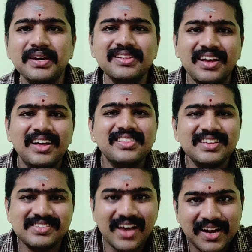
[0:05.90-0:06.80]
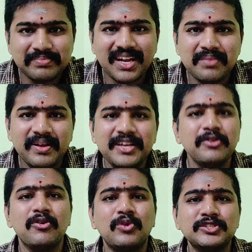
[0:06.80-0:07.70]
this is Untitled. You are
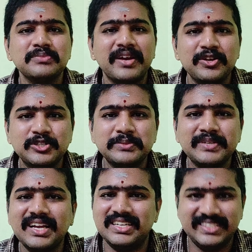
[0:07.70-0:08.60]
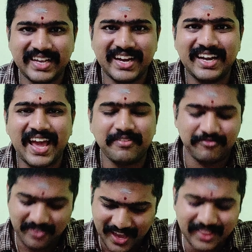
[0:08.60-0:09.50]
watching my YouTube channel Tech and Life.
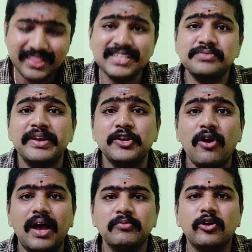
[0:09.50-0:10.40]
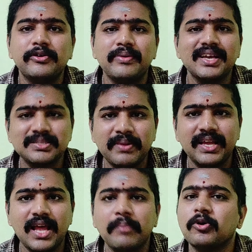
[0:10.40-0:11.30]
In this video, I am going to explain
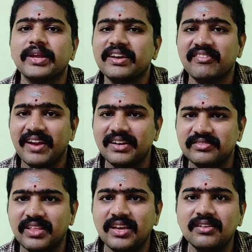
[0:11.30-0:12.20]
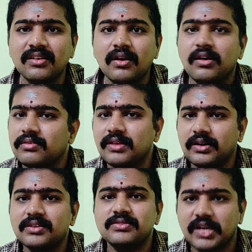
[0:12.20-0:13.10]
about a great thing that is
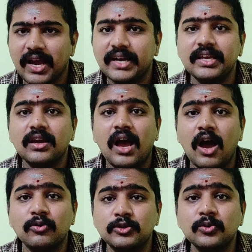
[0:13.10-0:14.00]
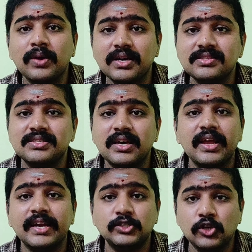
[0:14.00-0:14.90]
regarding how to consider a
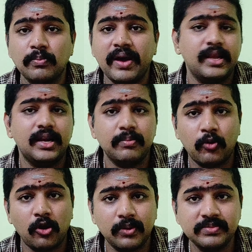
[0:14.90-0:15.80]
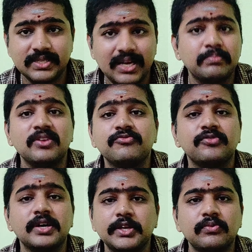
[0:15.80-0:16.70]
domain and a problem statement for
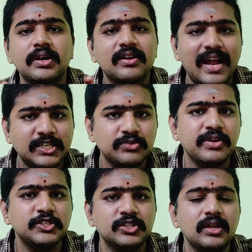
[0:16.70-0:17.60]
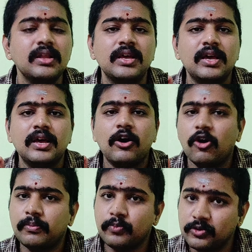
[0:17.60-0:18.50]
your graduation or
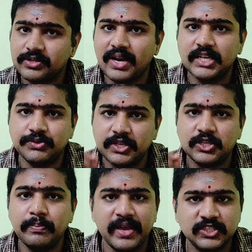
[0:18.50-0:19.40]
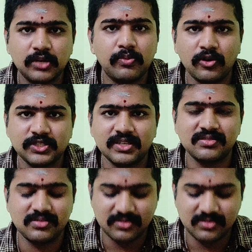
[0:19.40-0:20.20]
post-graduation major projects.